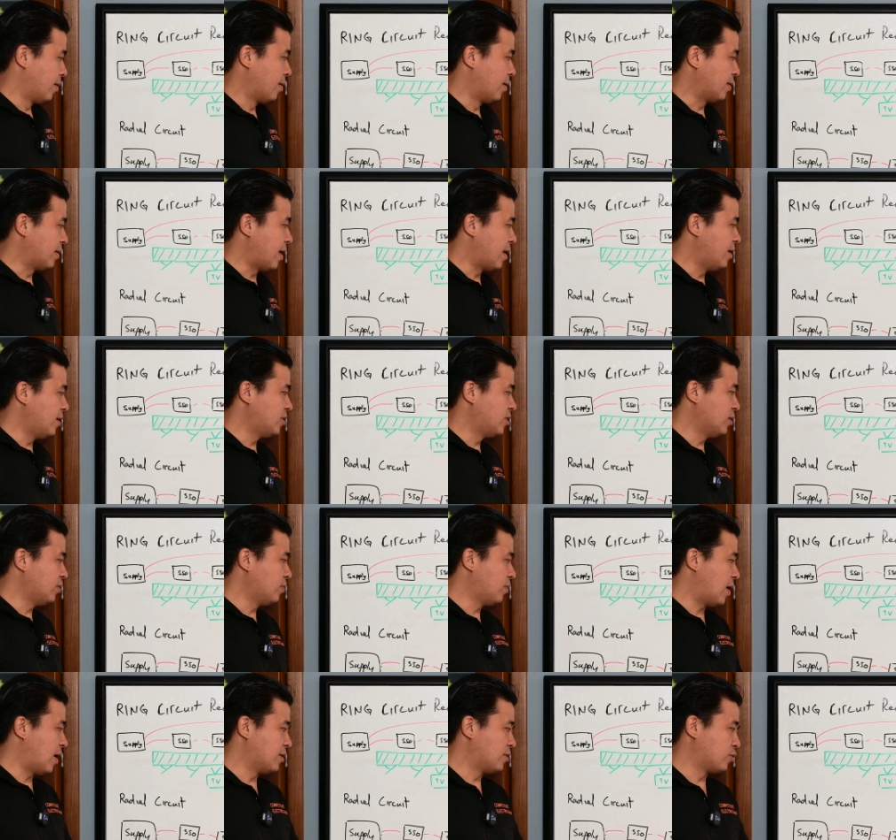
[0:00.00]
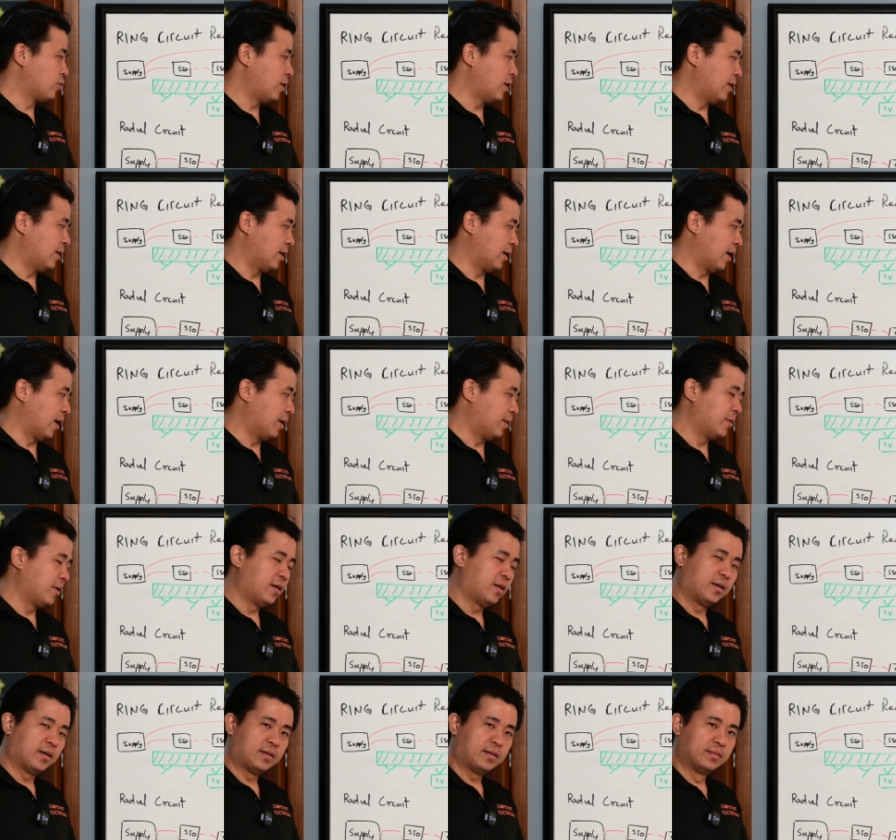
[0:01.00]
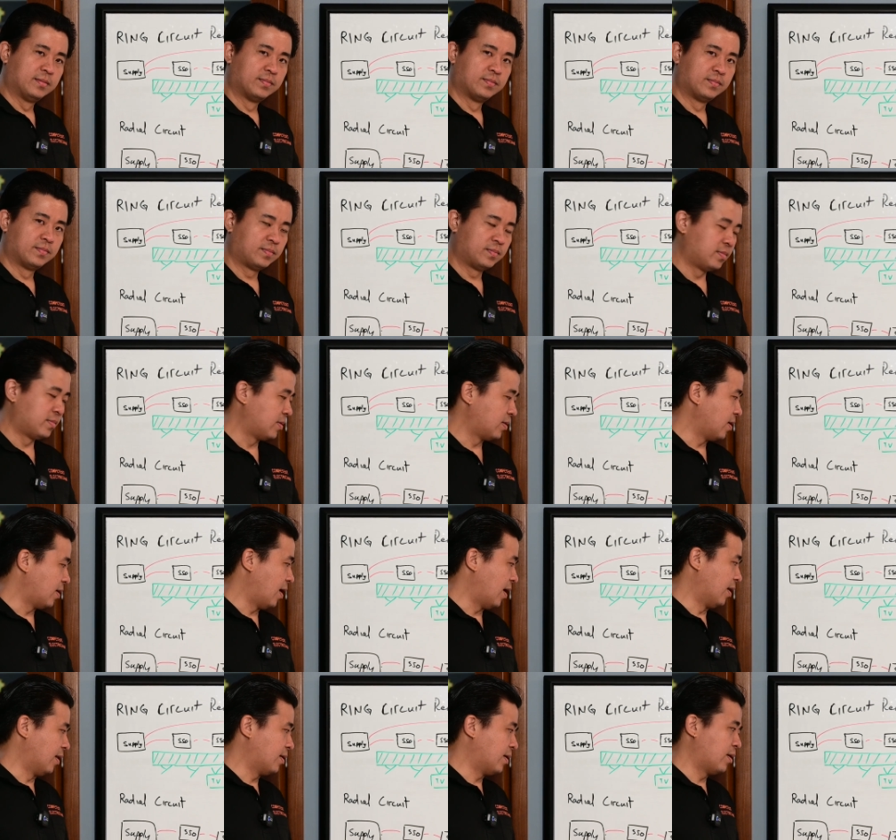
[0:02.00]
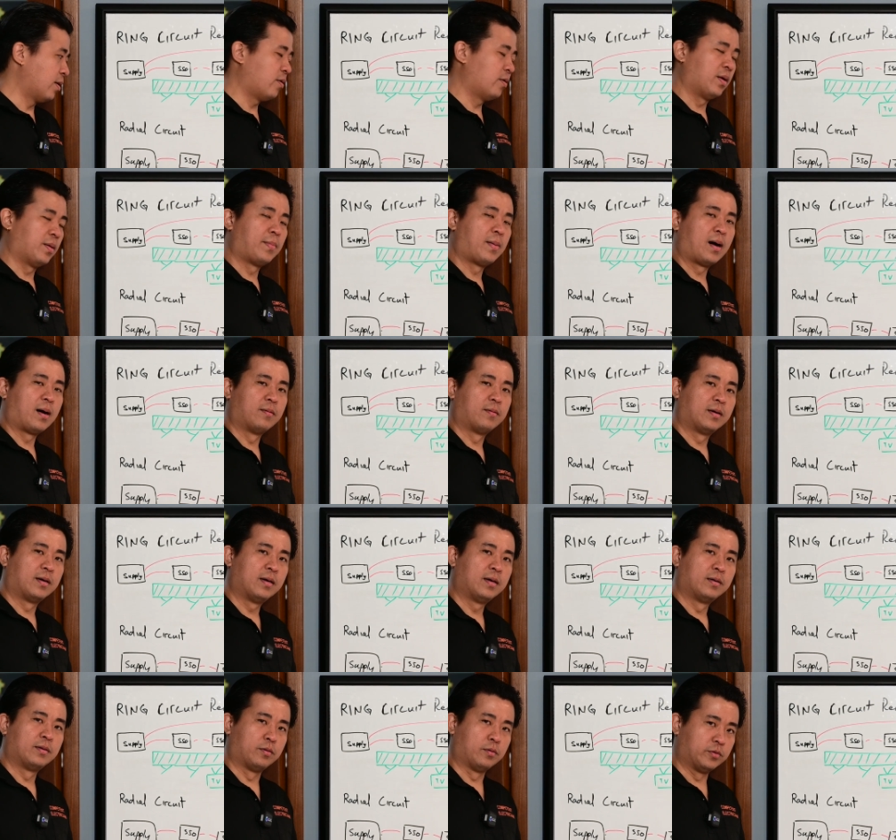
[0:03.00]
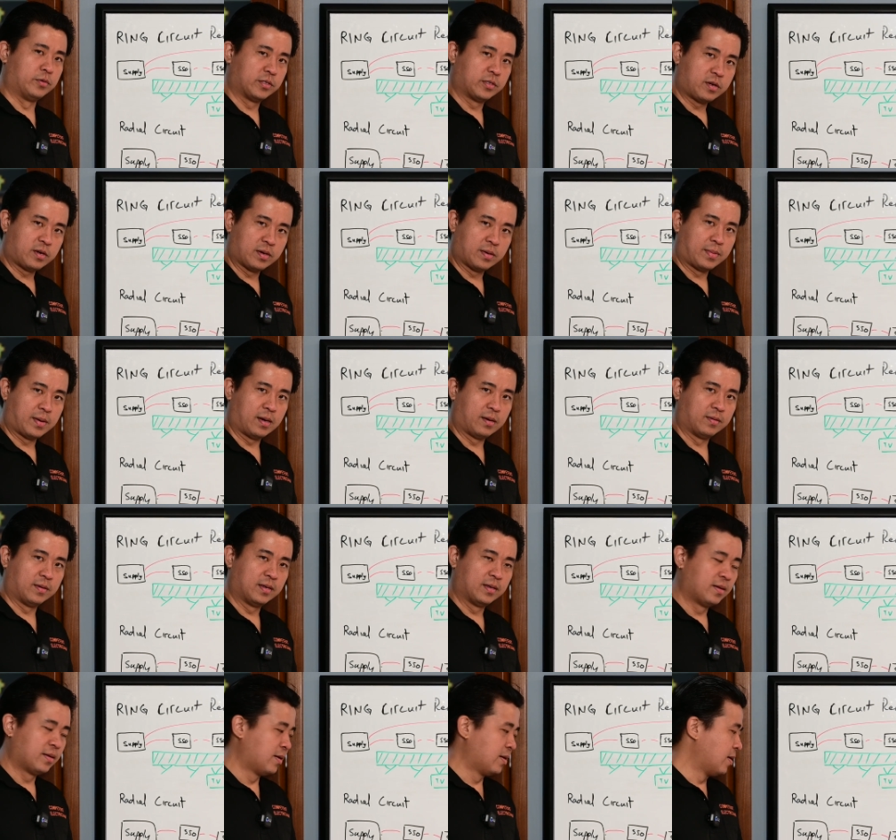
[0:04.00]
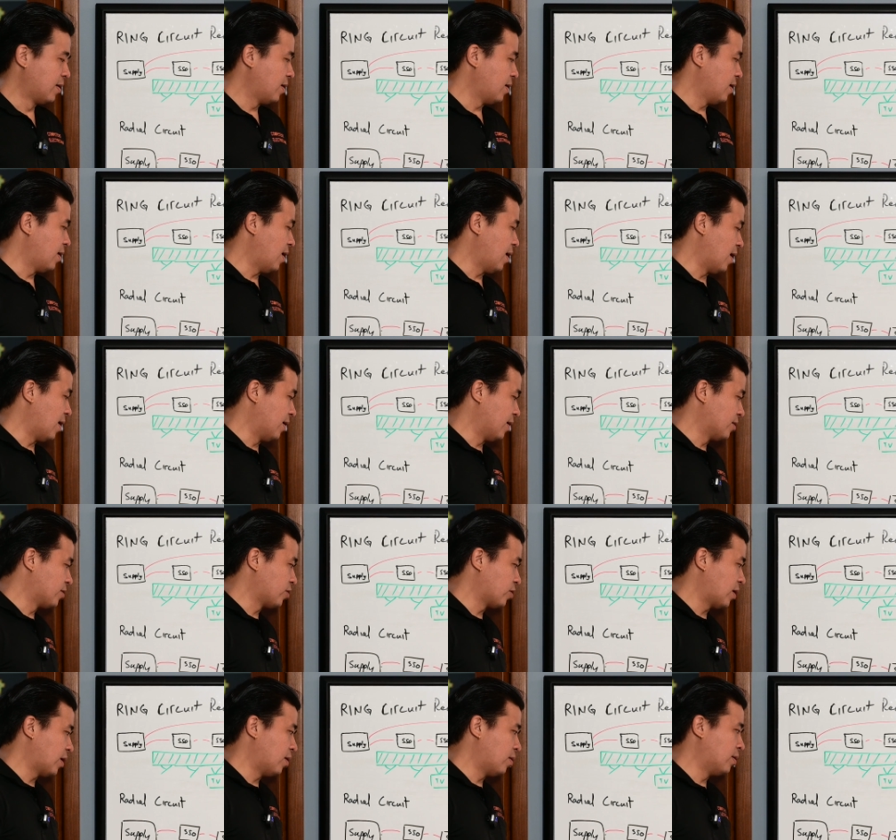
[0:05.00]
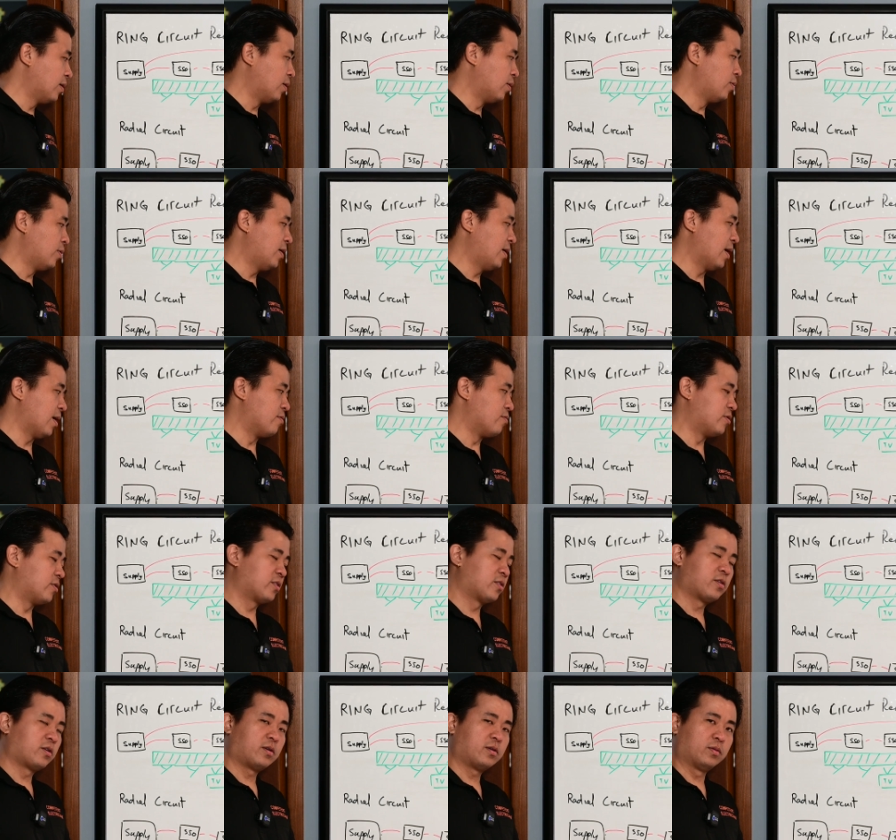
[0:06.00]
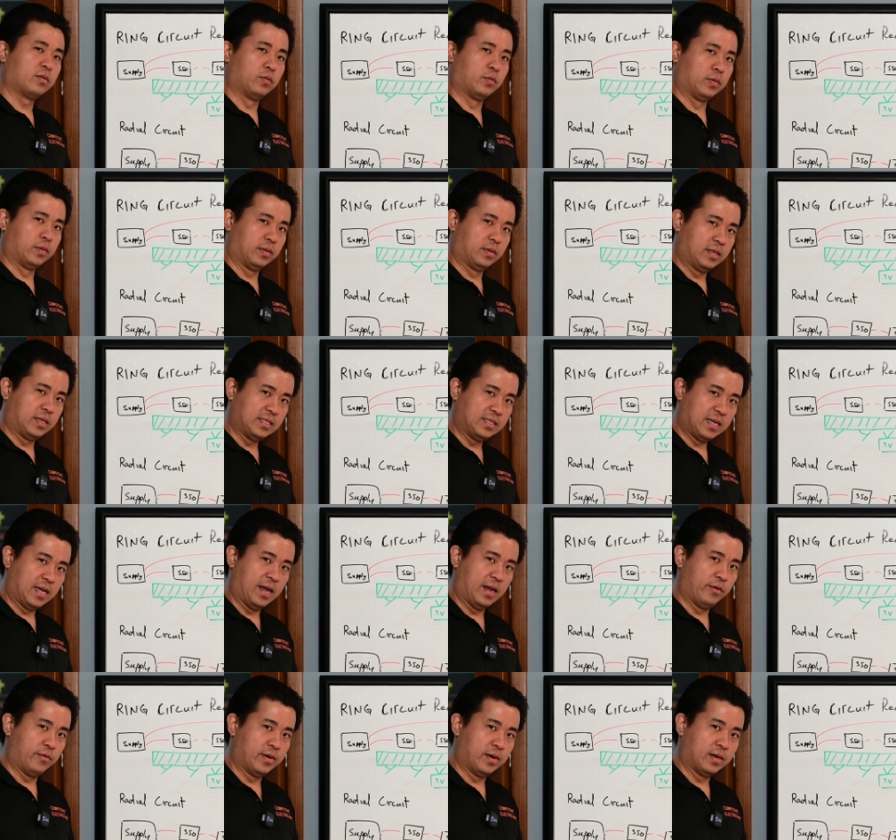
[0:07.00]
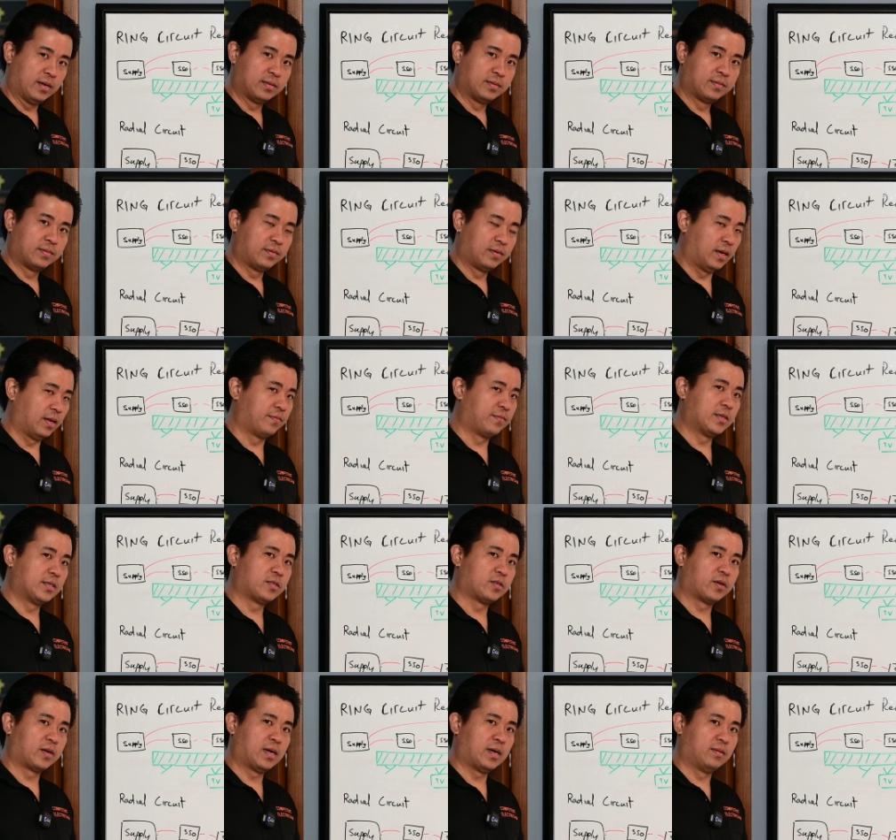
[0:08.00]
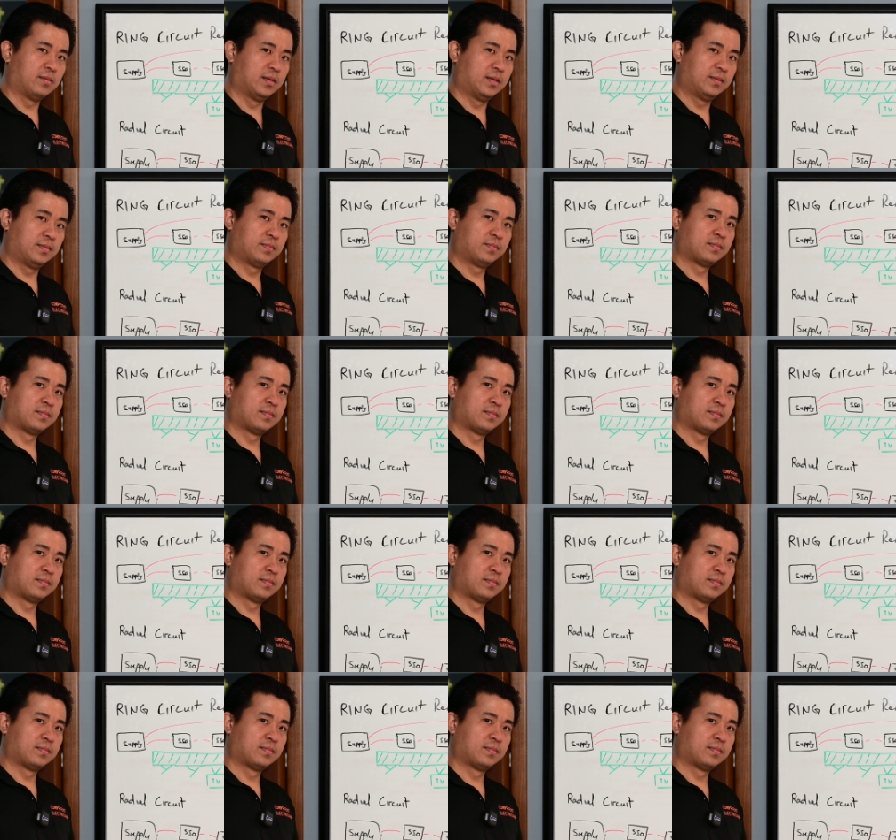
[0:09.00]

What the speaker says: The technician will isolate the cable here and turn on the power to restore the power. And the socket outlet only can restore to this area, the first socket outlet.